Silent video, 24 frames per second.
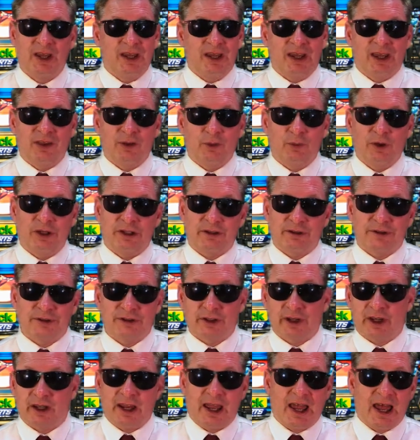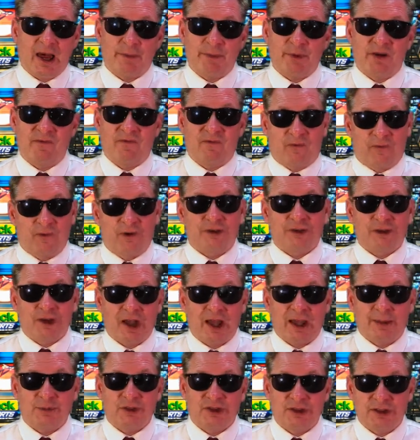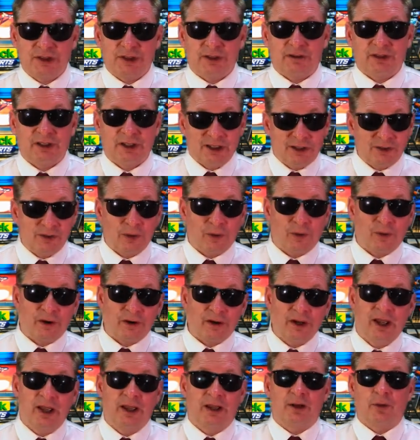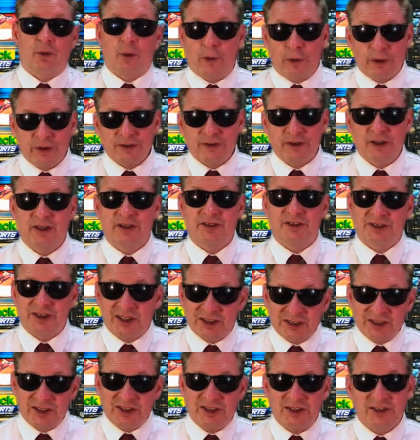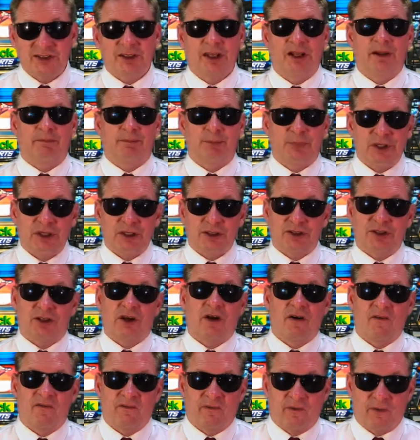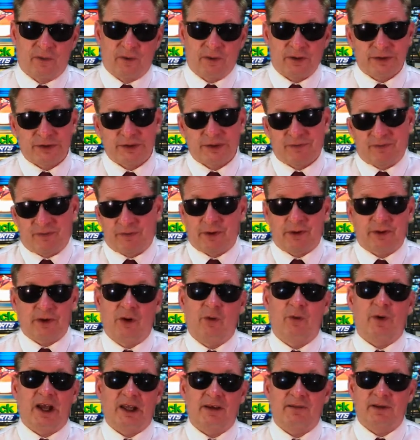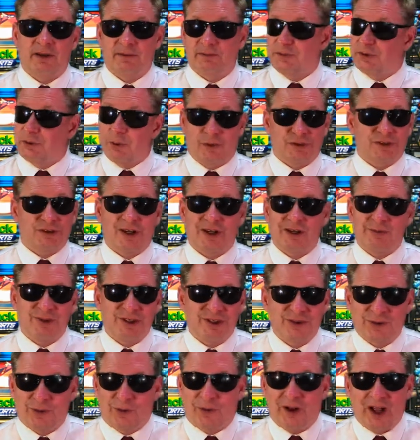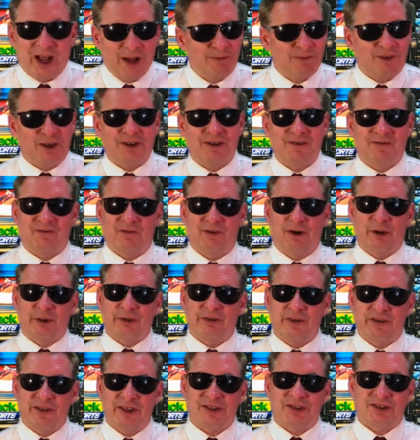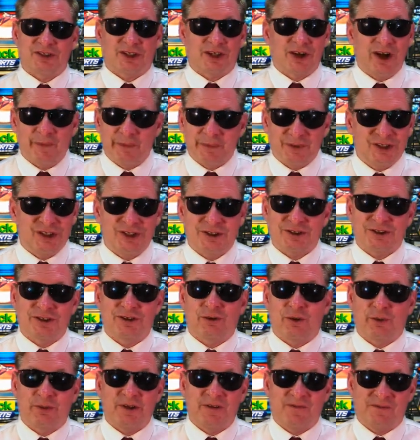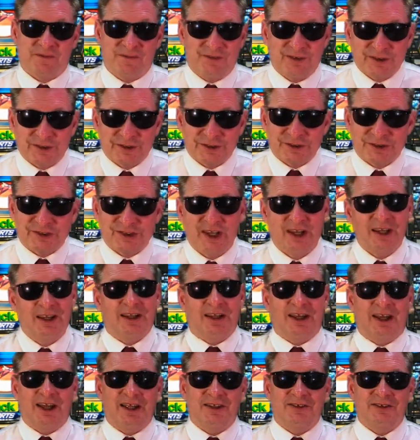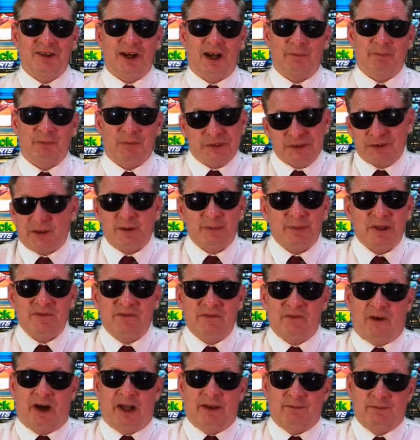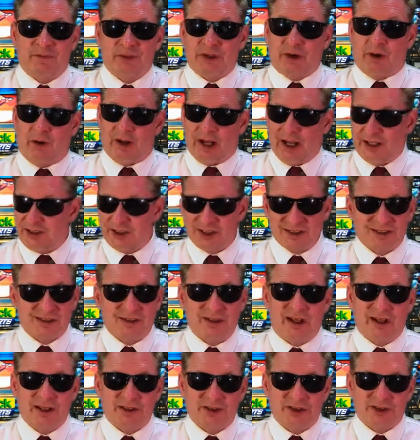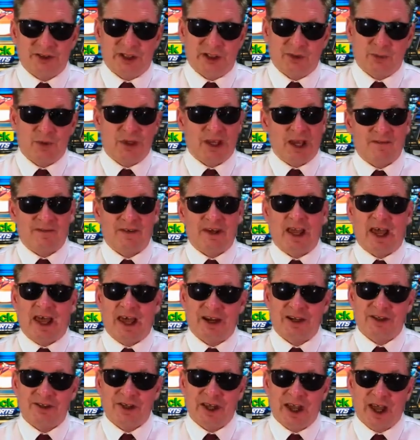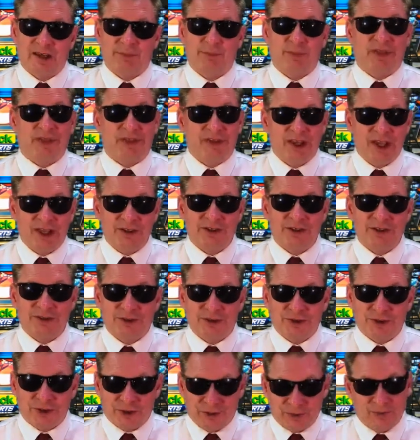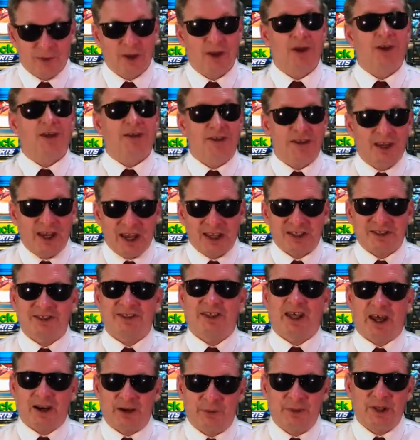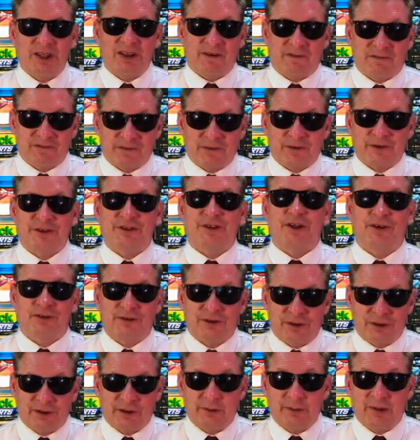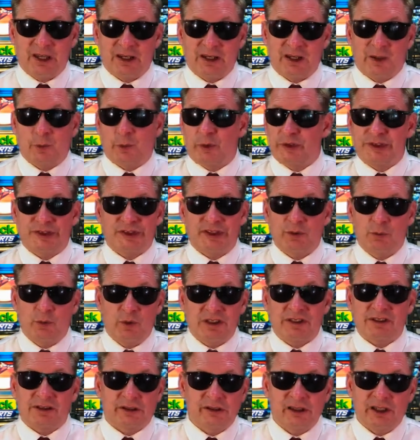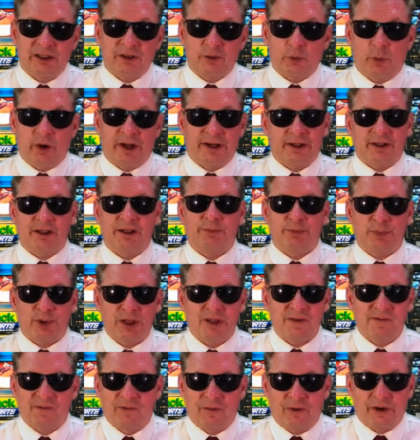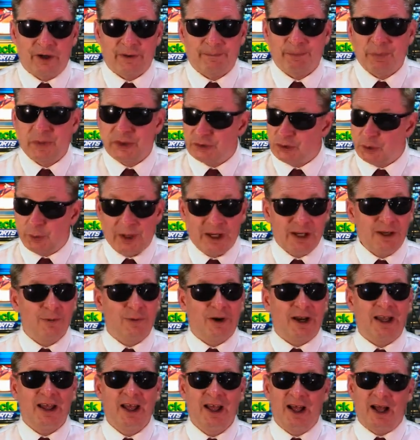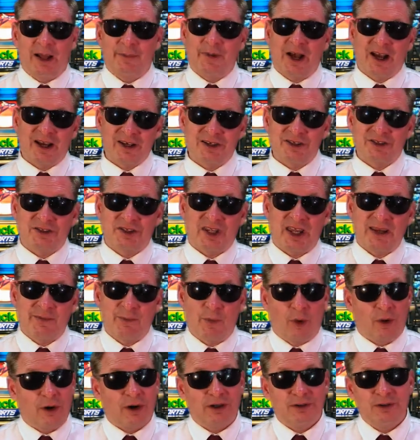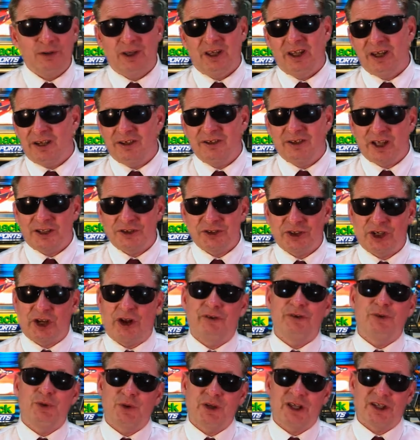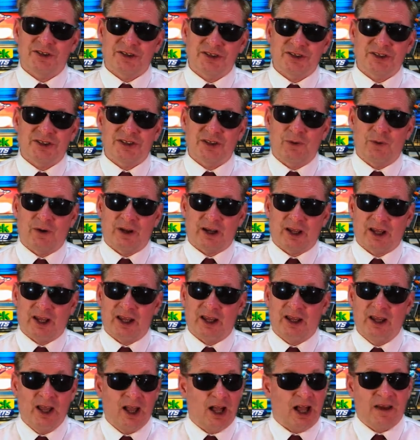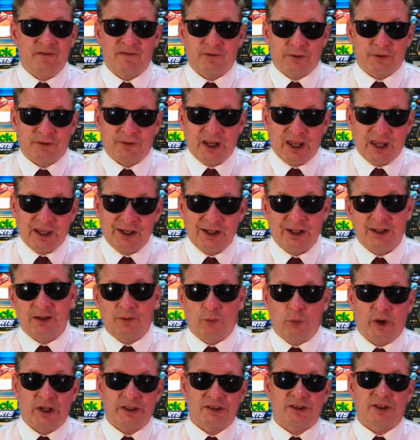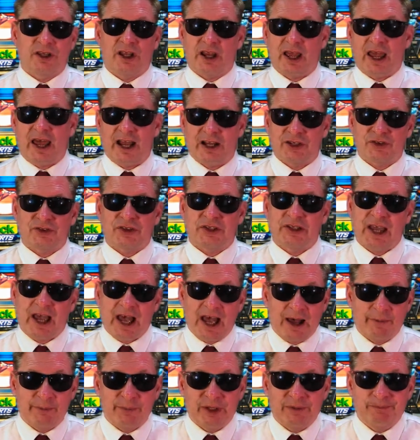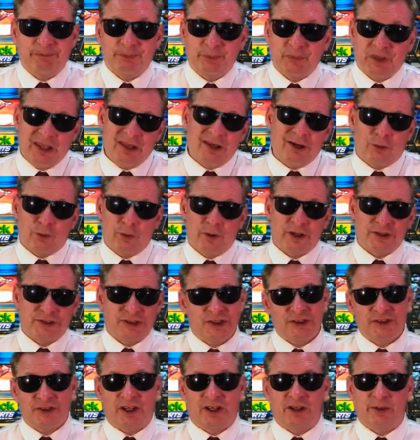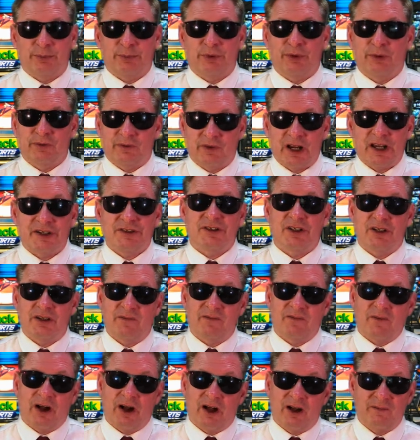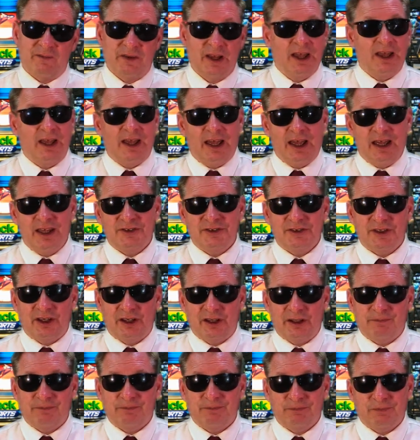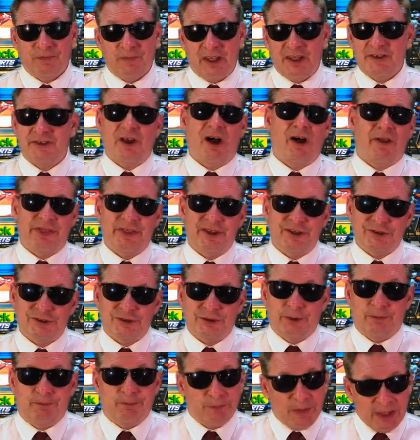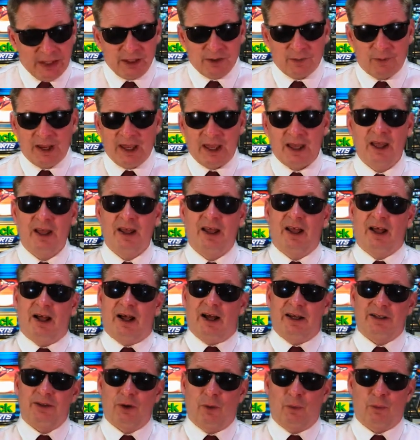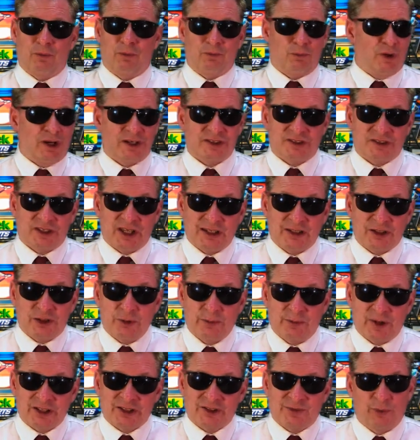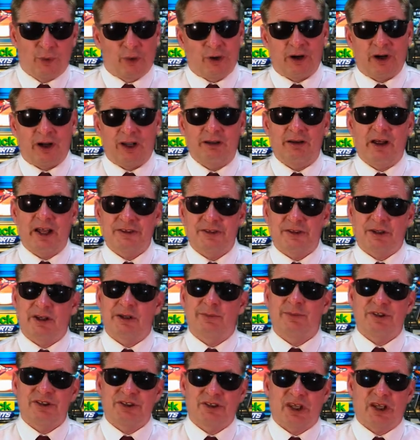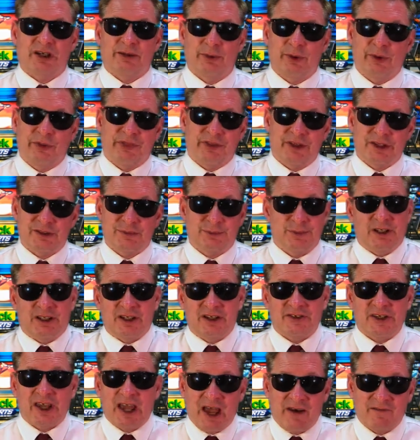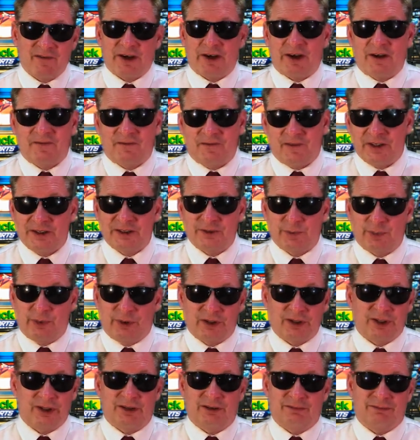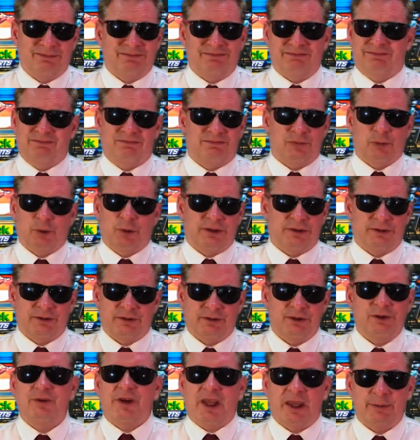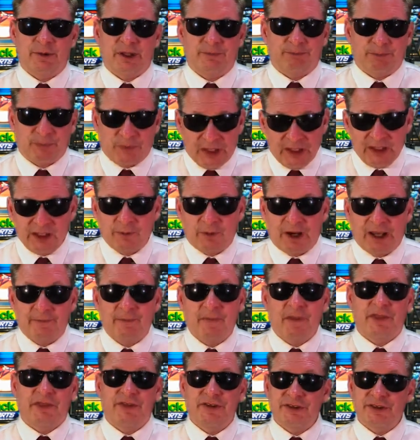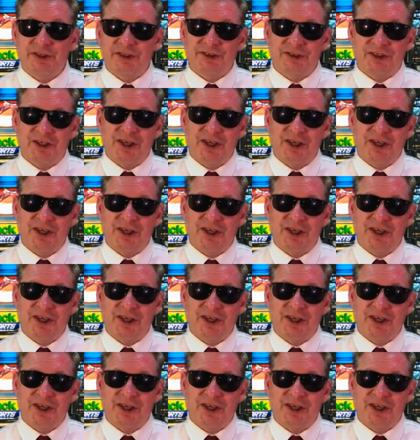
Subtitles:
And the winners are going to happen 4 times a year. Indoor, court, sixes, beach, fours for co-ed. So it's going to be cool. I'm looking forward to this. The competition will be fierce, and it's going to be fun. So I just launched it. We haven't had it yet, but the end of June, yes, that'll be the first tournament, and we'll see which leagues want to compete for it. So anyway, I'm not going to say more. In a nutshell, you get to see what I've created, what's going to actually happen, and of course, it's going to progress and evolve as all things do. Anyway, I don't want to say too much more. A lot's going to be said about this because I have it on Facebook and Twitter, you name it. Anyway, this is